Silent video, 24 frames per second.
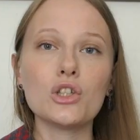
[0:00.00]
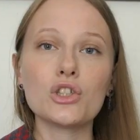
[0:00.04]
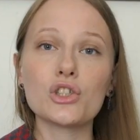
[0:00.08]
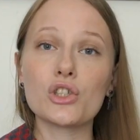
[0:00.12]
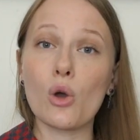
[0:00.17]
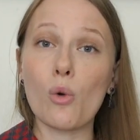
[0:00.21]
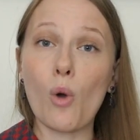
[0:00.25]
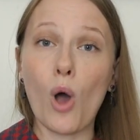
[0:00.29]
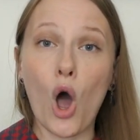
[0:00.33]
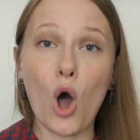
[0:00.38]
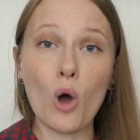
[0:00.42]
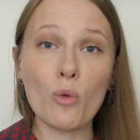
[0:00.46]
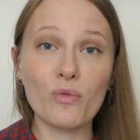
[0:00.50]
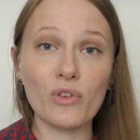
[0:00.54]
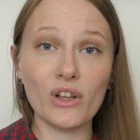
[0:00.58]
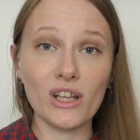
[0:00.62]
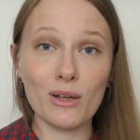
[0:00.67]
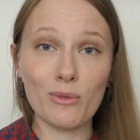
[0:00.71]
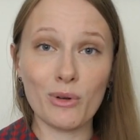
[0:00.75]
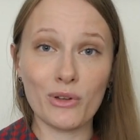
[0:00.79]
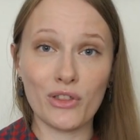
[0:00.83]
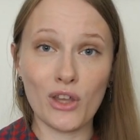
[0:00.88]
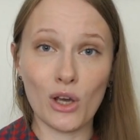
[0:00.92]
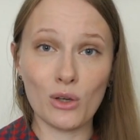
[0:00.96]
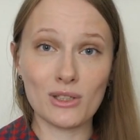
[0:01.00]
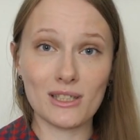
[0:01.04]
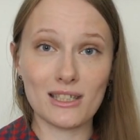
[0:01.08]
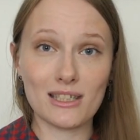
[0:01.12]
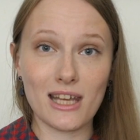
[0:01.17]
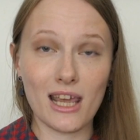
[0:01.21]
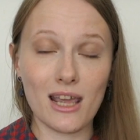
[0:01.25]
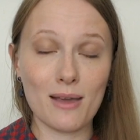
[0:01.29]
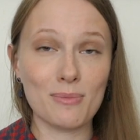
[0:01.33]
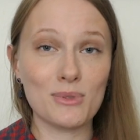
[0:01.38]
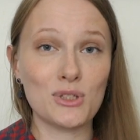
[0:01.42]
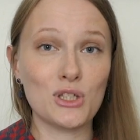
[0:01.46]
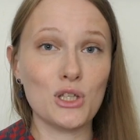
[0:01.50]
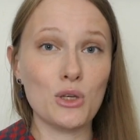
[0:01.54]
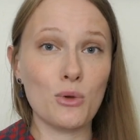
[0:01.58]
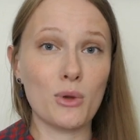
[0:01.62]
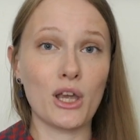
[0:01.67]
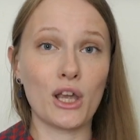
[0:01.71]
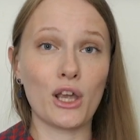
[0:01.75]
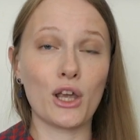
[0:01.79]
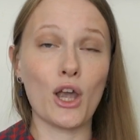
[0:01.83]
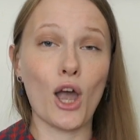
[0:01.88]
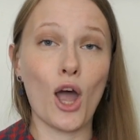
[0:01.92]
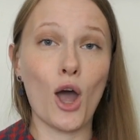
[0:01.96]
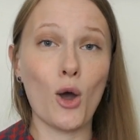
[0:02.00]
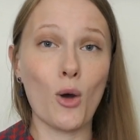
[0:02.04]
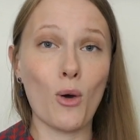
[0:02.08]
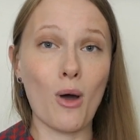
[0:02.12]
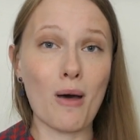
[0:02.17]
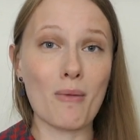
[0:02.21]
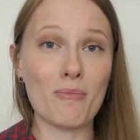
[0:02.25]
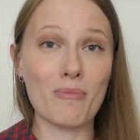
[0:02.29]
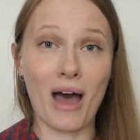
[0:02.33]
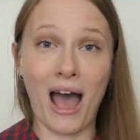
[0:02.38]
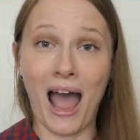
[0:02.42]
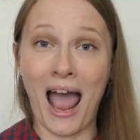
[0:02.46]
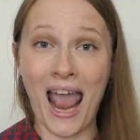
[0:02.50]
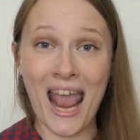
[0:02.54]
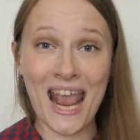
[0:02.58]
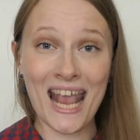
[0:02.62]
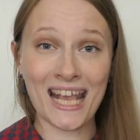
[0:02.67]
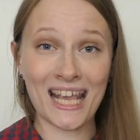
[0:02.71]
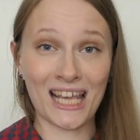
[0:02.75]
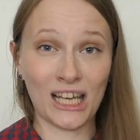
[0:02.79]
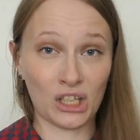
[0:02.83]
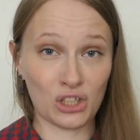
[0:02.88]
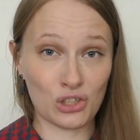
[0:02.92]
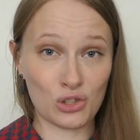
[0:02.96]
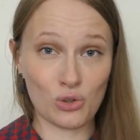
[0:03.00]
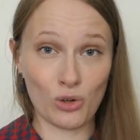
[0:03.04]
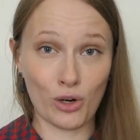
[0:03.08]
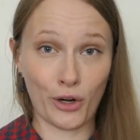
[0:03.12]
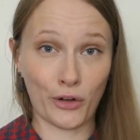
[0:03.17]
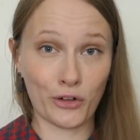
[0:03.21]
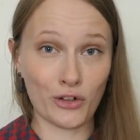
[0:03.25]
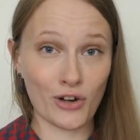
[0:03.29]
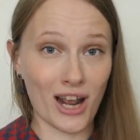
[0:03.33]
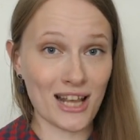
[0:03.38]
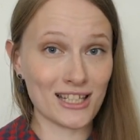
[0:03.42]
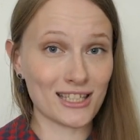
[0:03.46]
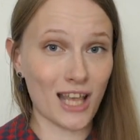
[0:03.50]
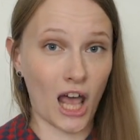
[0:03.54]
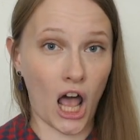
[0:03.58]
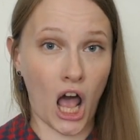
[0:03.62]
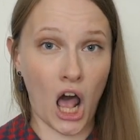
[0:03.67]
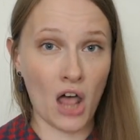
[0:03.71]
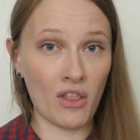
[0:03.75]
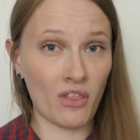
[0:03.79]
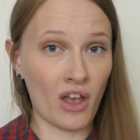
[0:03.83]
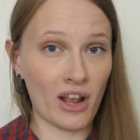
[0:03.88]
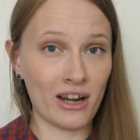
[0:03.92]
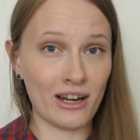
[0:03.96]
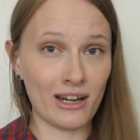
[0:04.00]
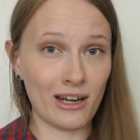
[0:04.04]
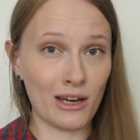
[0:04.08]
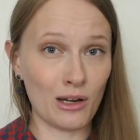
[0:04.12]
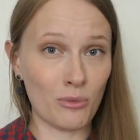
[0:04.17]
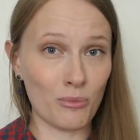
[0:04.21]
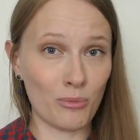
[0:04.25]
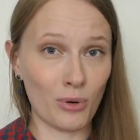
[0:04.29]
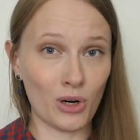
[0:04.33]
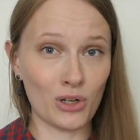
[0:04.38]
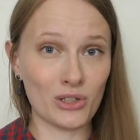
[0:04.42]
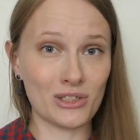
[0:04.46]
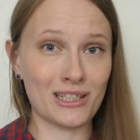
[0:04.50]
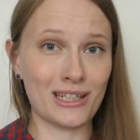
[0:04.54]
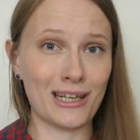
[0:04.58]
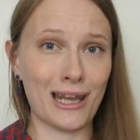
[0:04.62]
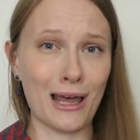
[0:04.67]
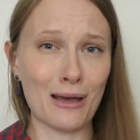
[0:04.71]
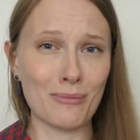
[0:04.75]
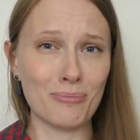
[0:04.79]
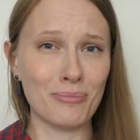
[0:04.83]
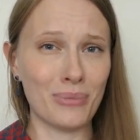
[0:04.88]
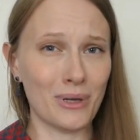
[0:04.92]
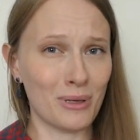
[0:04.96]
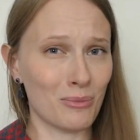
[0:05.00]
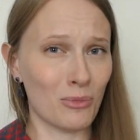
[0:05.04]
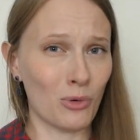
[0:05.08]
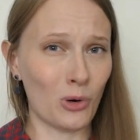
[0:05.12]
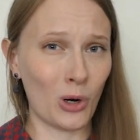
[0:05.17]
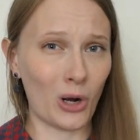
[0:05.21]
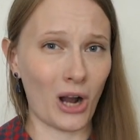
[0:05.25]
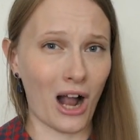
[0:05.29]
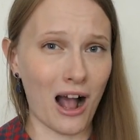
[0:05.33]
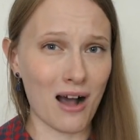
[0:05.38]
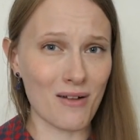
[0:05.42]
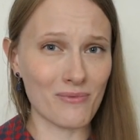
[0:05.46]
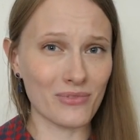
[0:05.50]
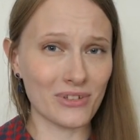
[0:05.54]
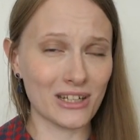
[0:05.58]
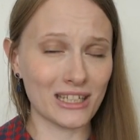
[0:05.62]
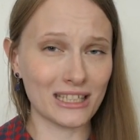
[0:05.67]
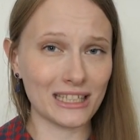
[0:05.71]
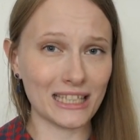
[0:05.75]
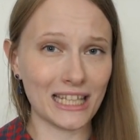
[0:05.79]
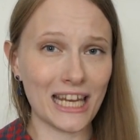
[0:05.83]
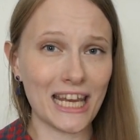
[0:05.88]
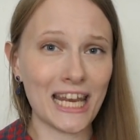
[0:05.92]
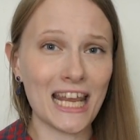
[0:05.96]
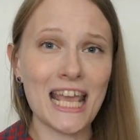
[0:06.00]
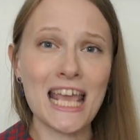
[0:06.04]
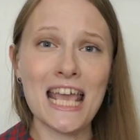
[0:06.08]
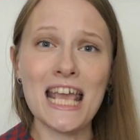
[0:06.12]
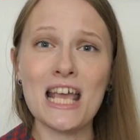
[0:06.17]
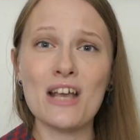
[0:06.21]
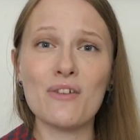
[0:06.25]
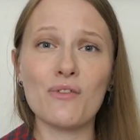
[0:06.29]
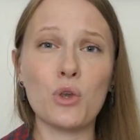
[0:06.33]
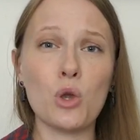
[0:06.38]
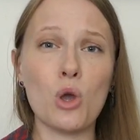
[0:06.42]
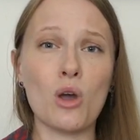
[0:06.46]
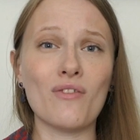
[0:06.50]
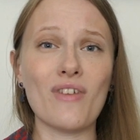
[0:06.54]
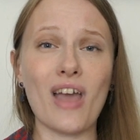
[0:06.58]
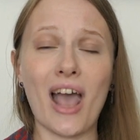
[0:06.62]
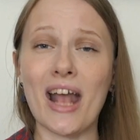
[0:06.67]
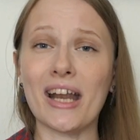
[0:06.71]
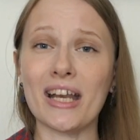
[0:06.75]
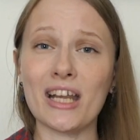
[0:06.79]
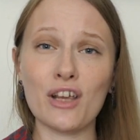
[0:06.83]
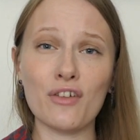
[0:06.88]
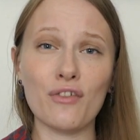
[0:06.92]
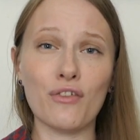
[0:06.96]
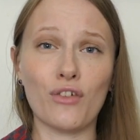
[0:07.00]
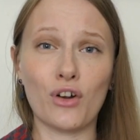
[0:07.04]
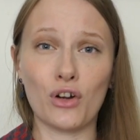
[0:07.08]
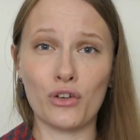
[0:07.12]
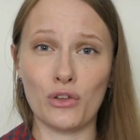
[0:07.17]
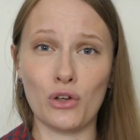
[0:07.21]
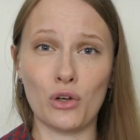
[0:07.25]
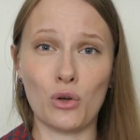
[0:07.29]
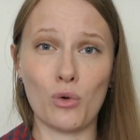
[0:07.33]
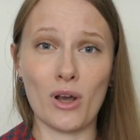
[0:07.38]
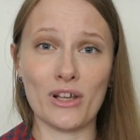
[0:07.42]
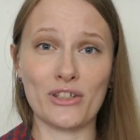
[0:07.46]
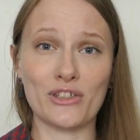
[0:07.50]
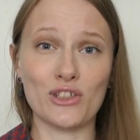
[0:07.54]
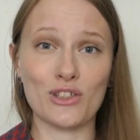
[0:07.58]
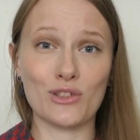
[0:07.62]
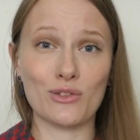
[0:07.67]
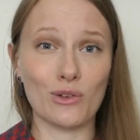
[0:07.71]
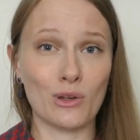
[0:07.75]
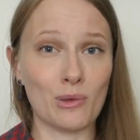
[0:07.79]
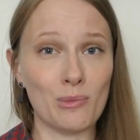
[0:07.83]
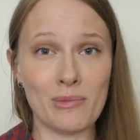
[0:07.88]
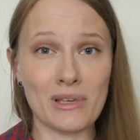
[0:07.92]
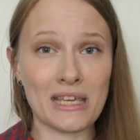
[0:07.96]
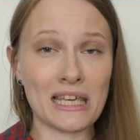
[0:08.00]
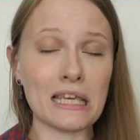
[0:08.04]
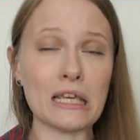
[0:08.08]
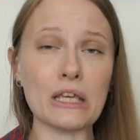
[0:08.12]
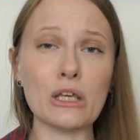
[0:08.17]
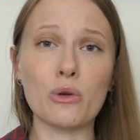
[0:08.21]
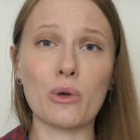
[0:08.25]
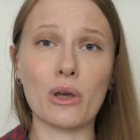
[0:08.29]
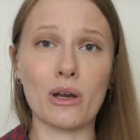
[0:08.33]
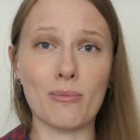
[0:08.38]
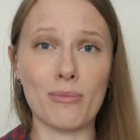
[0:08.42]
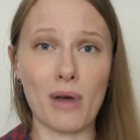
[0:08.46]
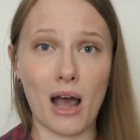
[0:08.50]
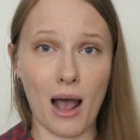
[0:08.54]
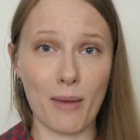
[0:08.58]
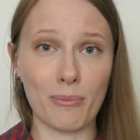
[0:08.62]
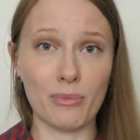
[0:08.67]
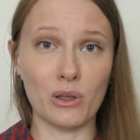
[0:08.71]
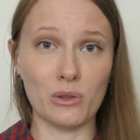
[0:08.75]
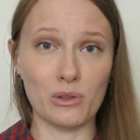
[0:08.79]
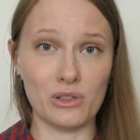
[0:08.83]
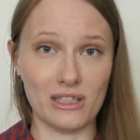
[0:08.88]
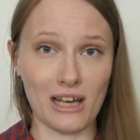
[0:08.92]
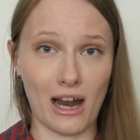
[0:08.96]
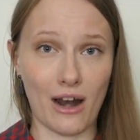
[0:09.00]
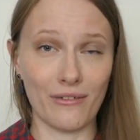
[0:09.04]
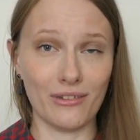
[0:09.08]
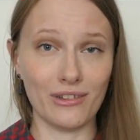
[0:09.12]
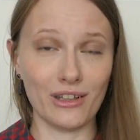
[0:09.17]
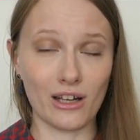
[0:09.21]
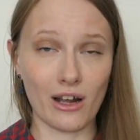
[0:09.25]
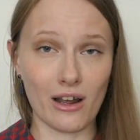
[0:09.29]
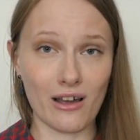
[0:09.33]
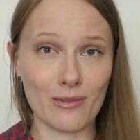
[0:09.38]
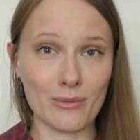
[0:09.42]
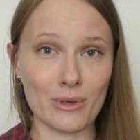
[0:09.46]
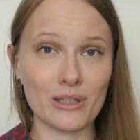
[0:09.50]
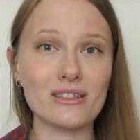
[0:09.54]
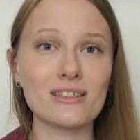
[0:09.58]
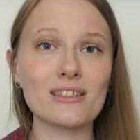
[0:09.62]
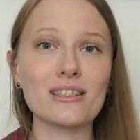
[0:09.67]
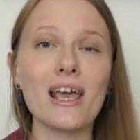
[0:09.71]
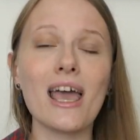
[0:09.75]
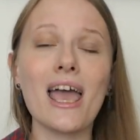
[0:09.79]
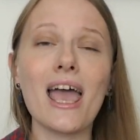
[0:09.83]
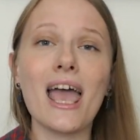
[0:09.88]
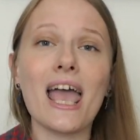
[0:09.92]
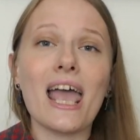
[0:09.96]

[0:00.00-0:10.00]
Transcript: So hopefully with those tips, you can go buying historic dress online and in person a bit more confidently. If you have any further questions for me, you can pop those down in the comments.